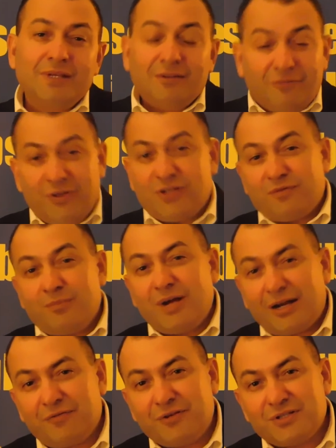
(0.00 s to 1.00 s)
fish for
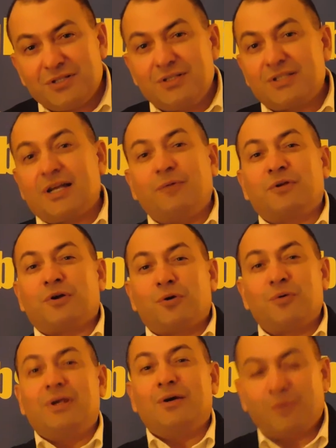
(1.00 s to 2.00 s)
breakfast. In South
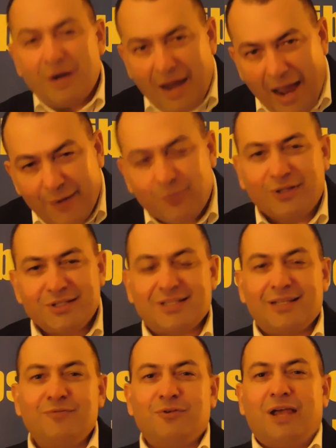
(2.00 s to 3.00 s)
Korea, where I once
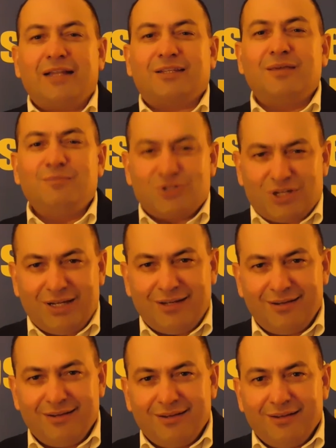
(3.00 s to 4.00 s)
lived, you had kimchi.
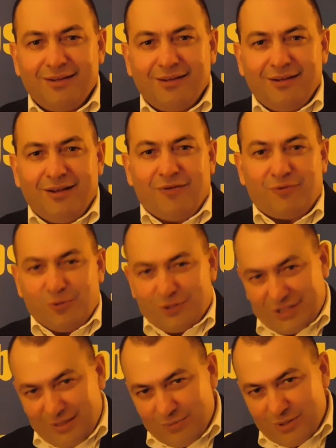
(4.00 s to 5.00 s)
Of
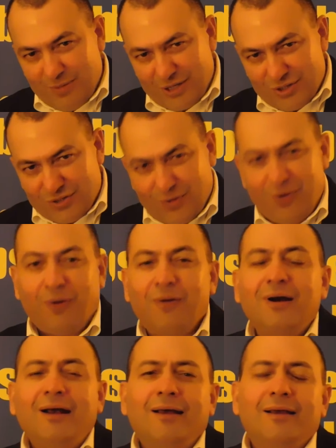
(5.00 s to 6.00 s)
course, kimchi mashisoyo.
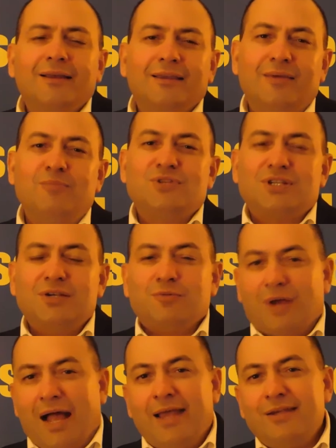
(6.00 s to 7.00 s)
Kimchi,
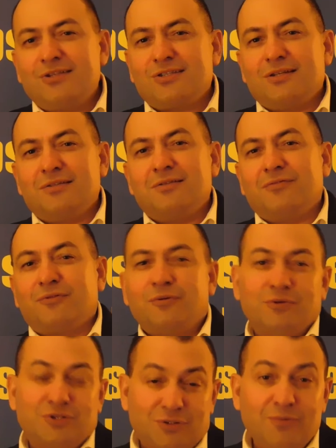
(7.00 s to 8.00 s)
rice, and of
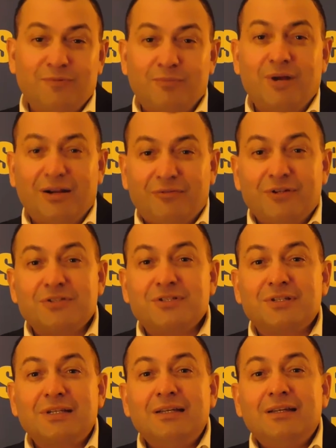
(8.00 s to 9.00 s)
course soup for
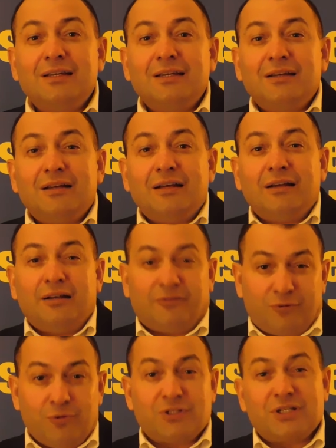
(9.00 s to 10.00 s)
breakfast.
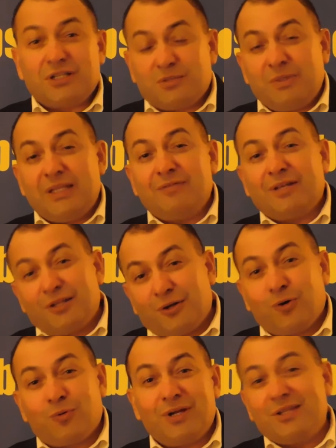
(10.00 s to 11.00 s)
Of course, it is believed that the
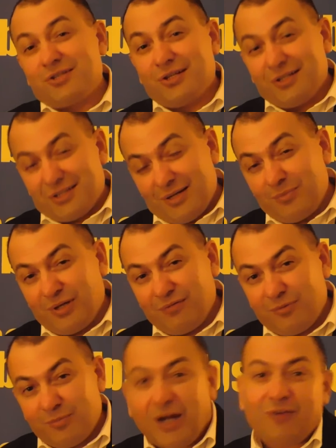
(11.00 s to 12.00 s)
Koreans ate the same thing
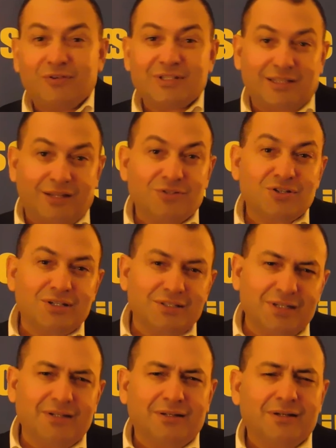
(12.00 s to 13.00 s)
for breakfast, lunch, and
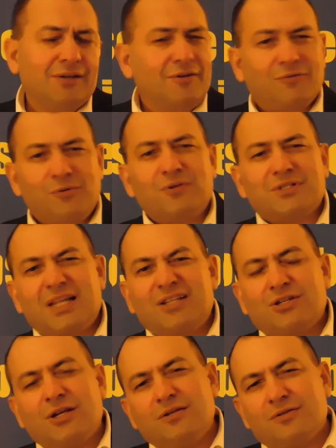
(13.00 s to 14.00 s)
dinner, and of course that
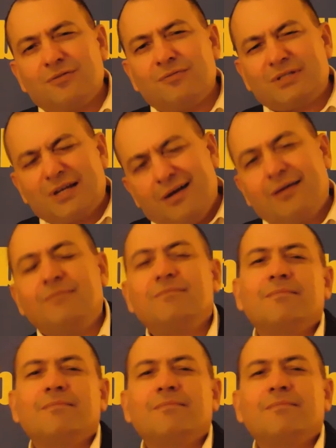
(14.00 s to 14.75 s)
changed over time.